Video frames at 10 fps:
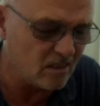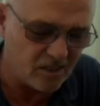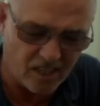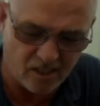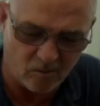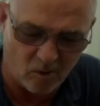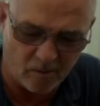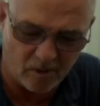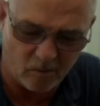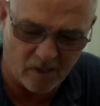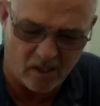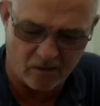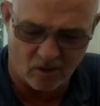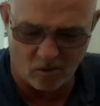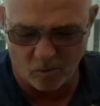tender wobbling. I've
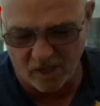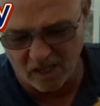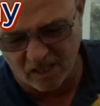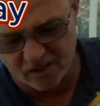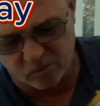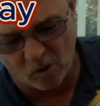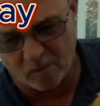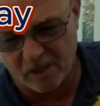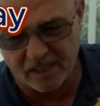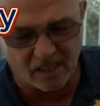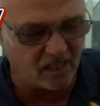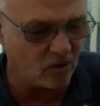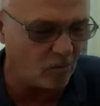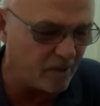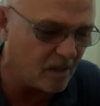got a wheel that's wobbling a
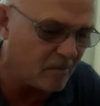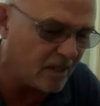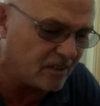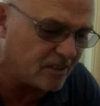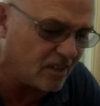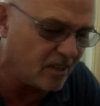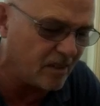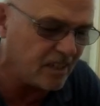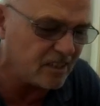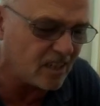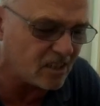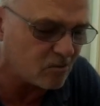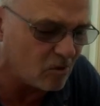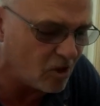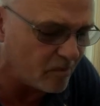little bit, but it does
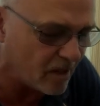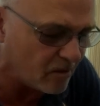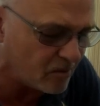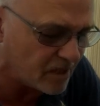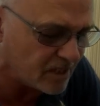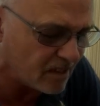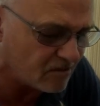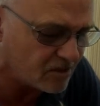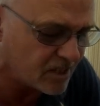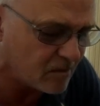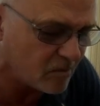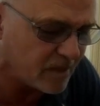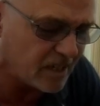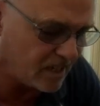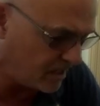work, but we don't seem to
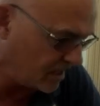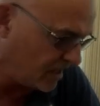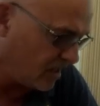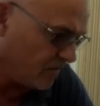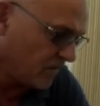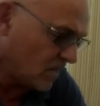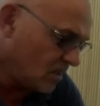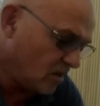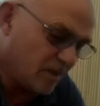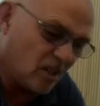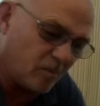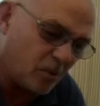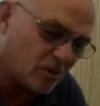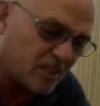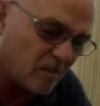be getting any. I mean, I
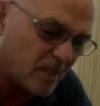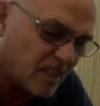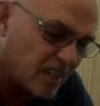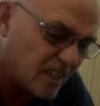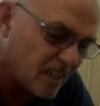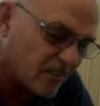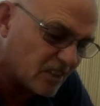put some in here the other